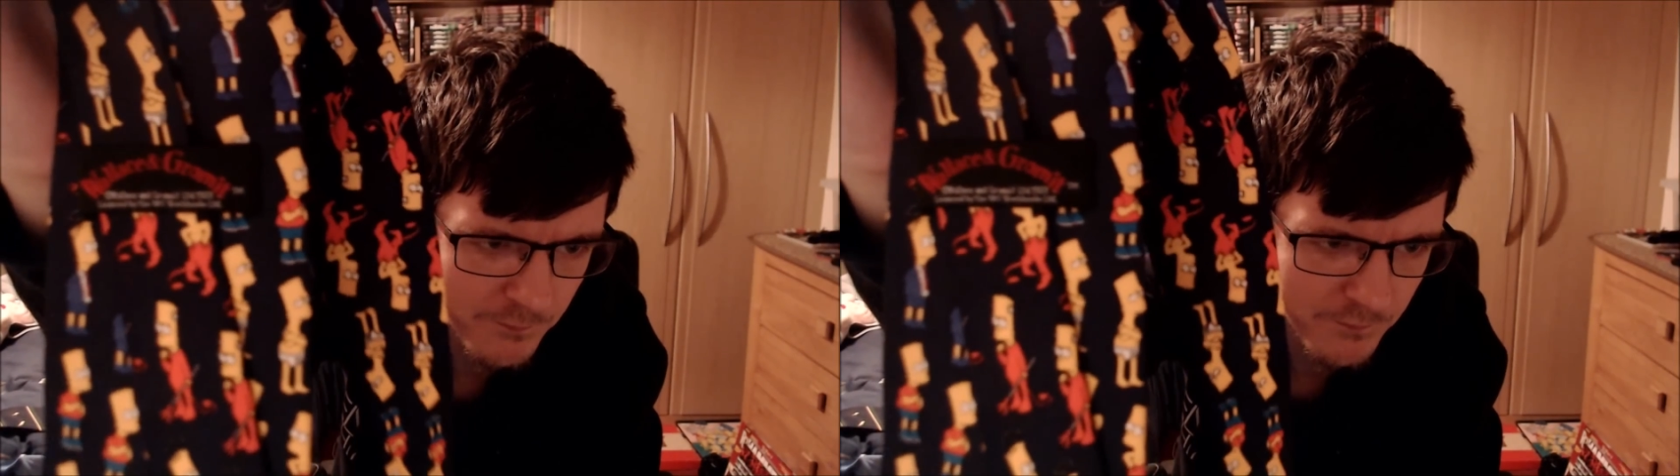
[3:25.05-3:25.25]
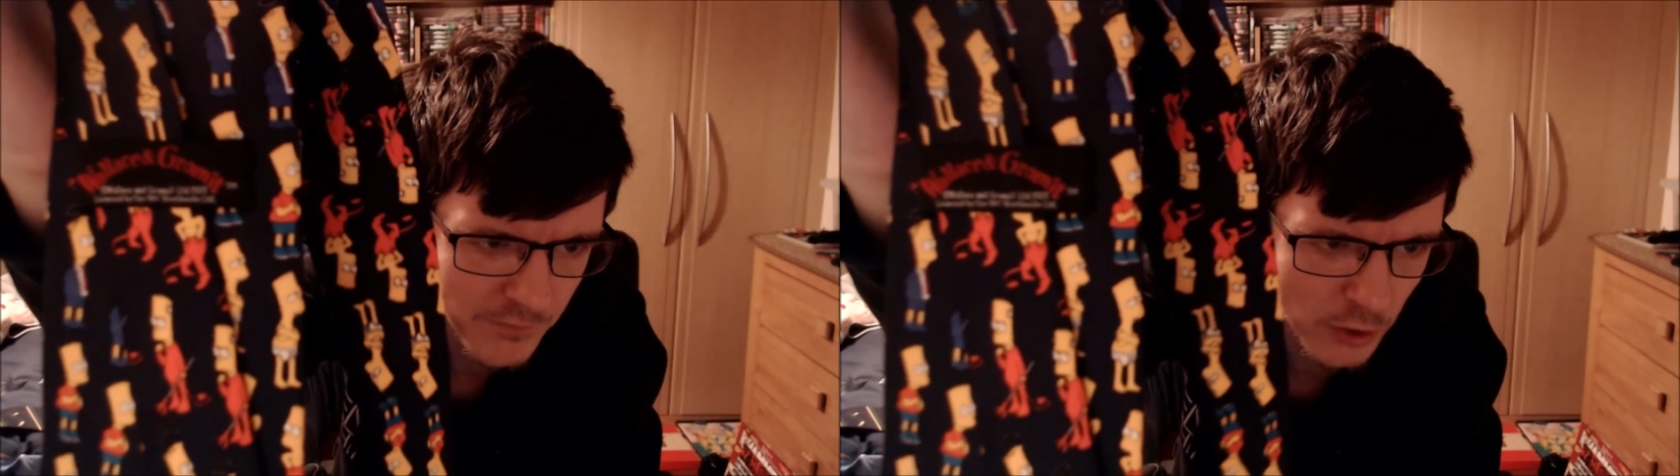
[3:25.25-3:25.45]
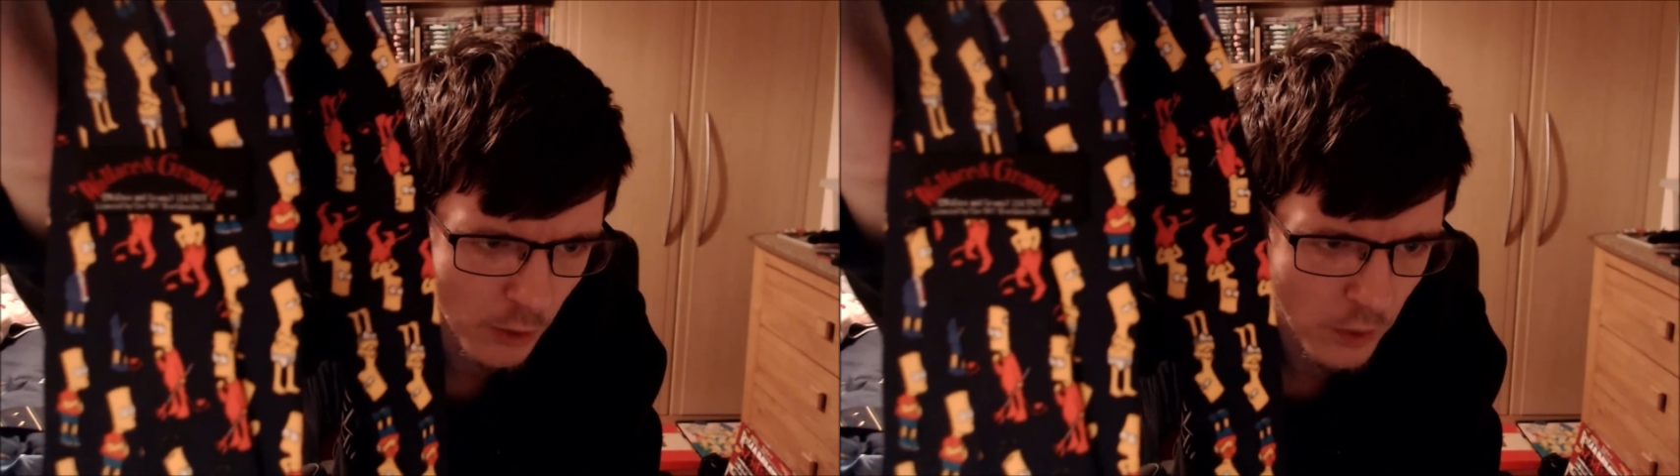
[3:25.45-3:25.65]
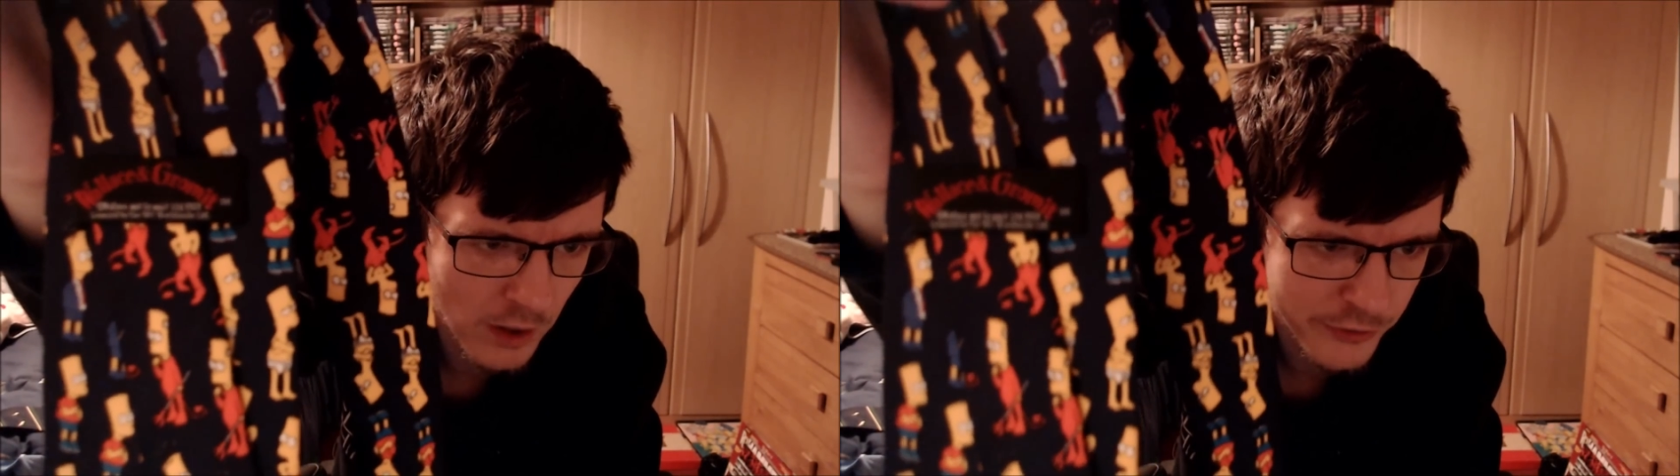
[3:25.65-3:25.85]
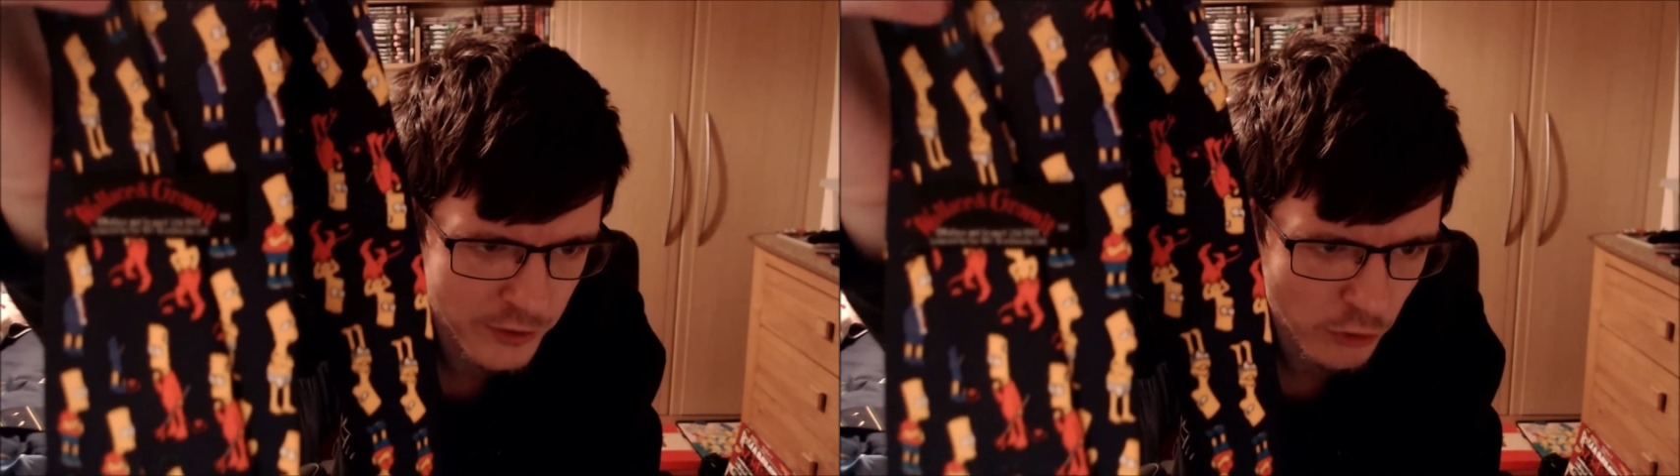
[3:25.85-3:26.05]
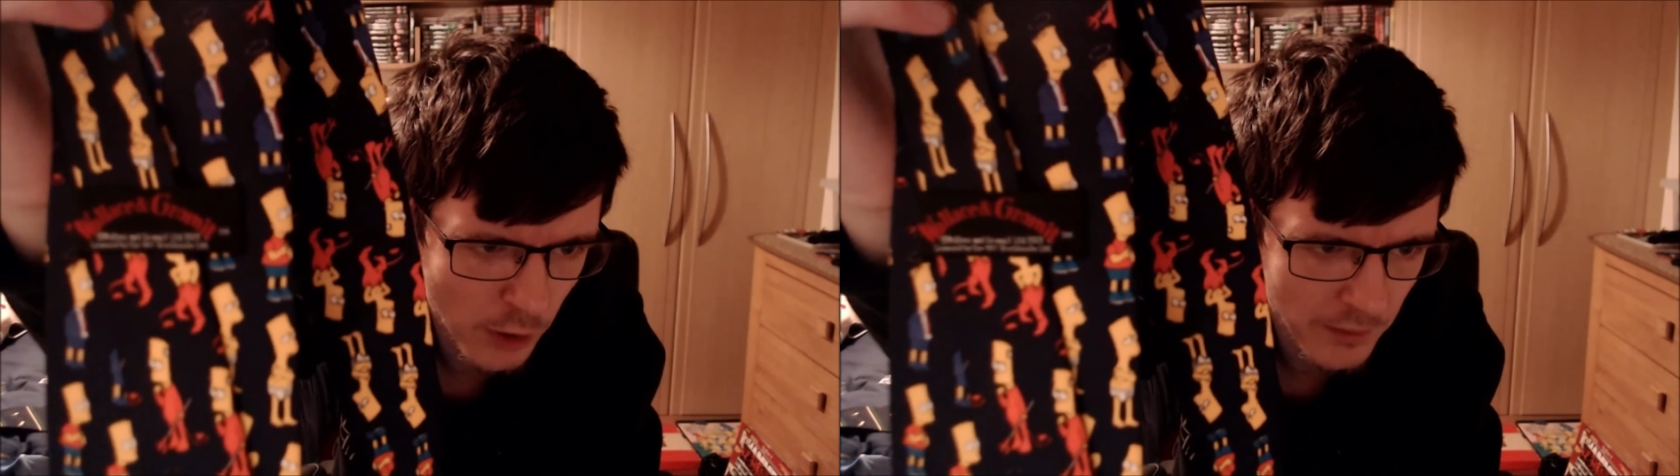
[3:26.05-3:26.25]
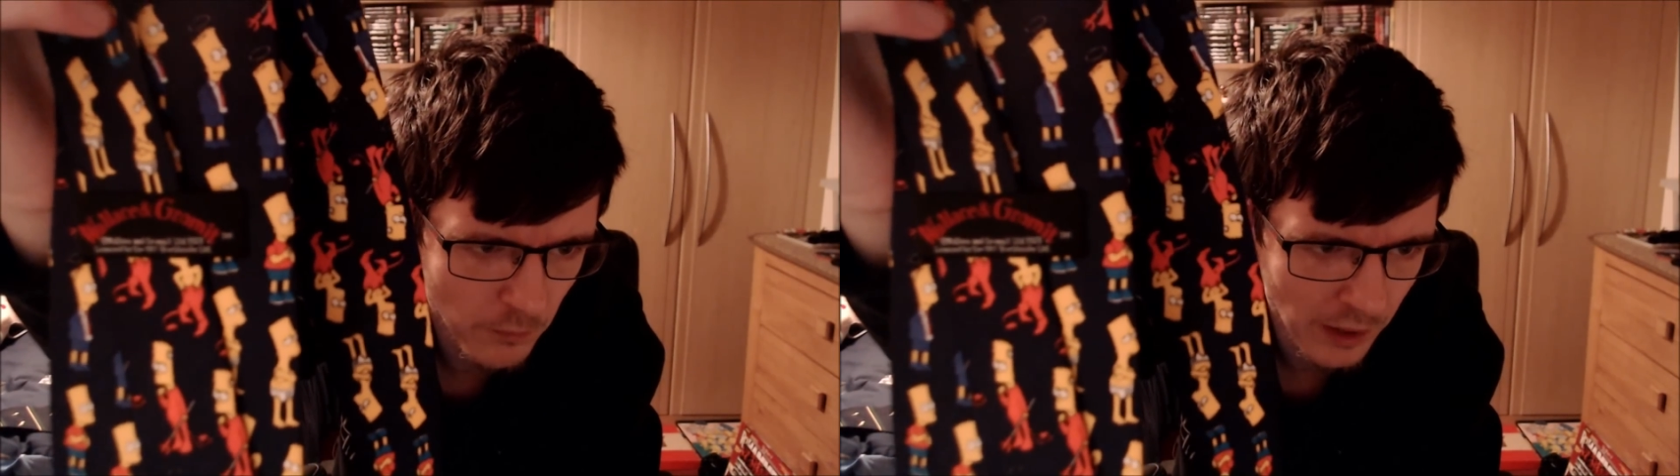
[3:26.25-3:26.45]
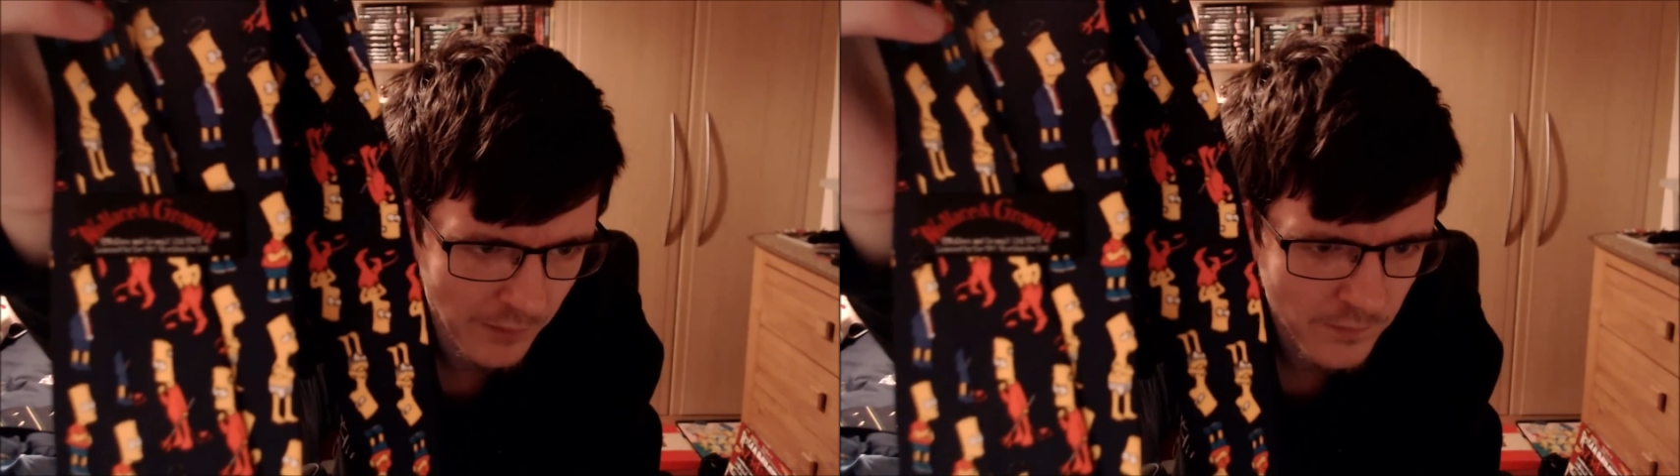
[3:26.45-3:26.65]
It's got a Wallace and Gromit
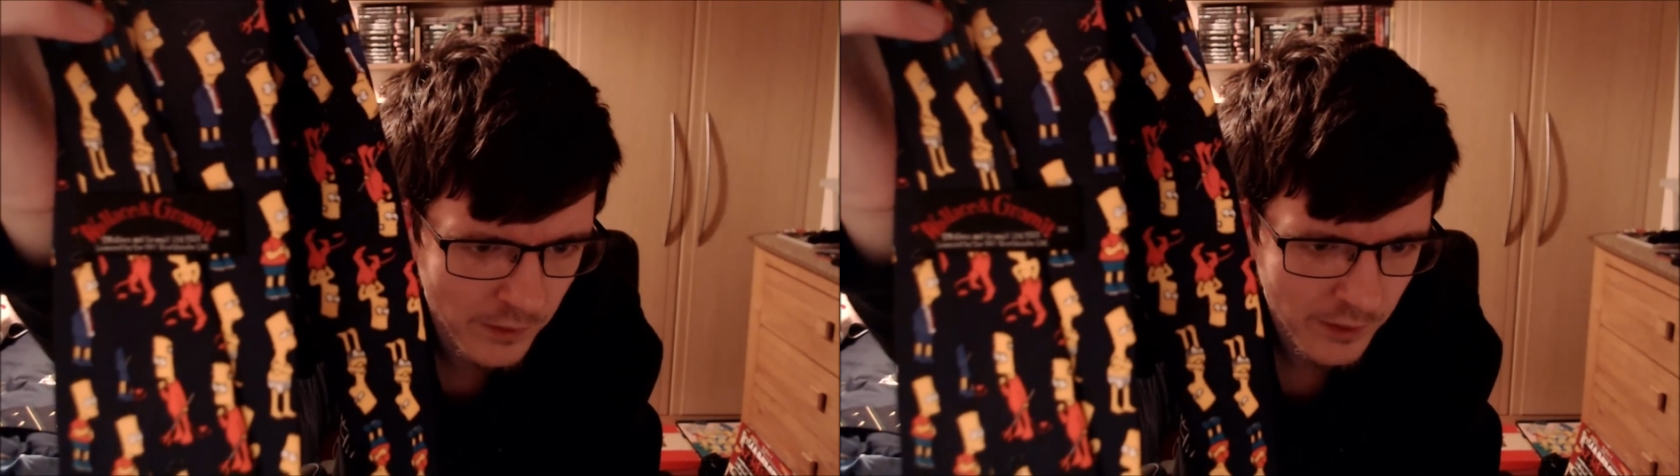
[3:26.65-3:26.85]
one,